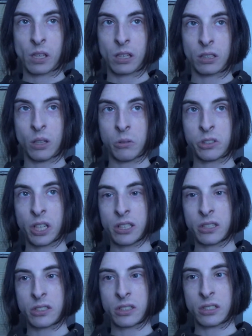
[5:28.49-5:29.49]
No
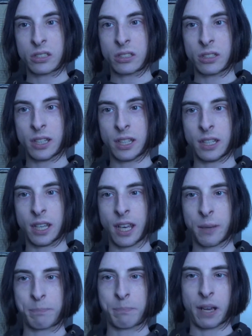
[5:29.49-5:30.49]
changes in the
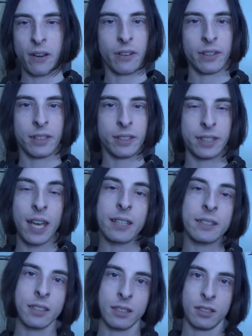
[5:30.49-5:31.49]
hip area
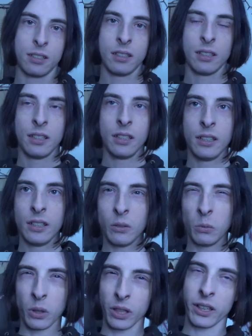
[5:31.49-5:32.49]
yet.
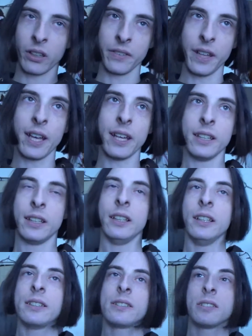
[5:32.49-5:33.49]
Working on that.
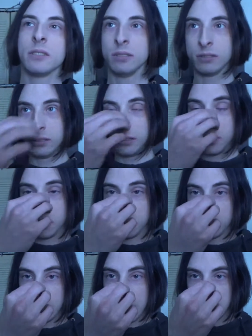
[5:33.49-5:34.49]
Still
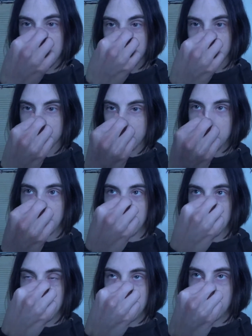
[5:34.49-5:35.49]
taking some
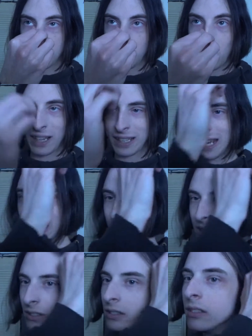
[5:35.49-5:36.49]
weight
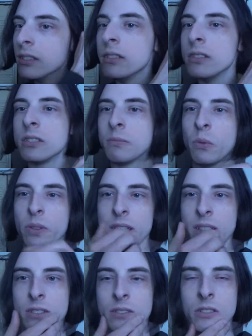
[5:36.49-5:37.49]
gain
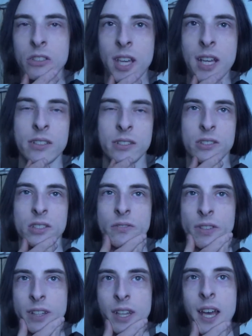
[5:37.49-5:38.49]
smoothies and shakes and stuff
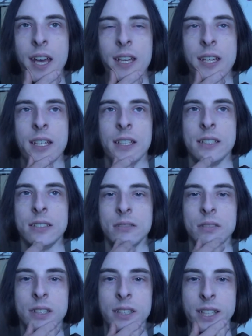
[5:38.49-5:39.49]
like that
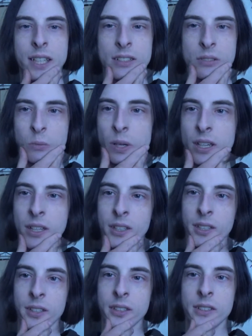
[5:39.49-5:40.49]
to gain some weight,
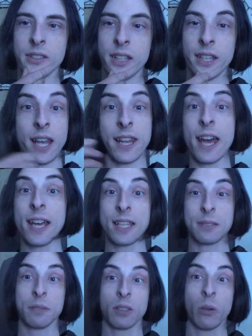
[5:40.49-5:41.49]
and that
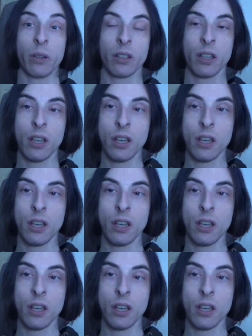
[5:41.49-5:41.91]
has been going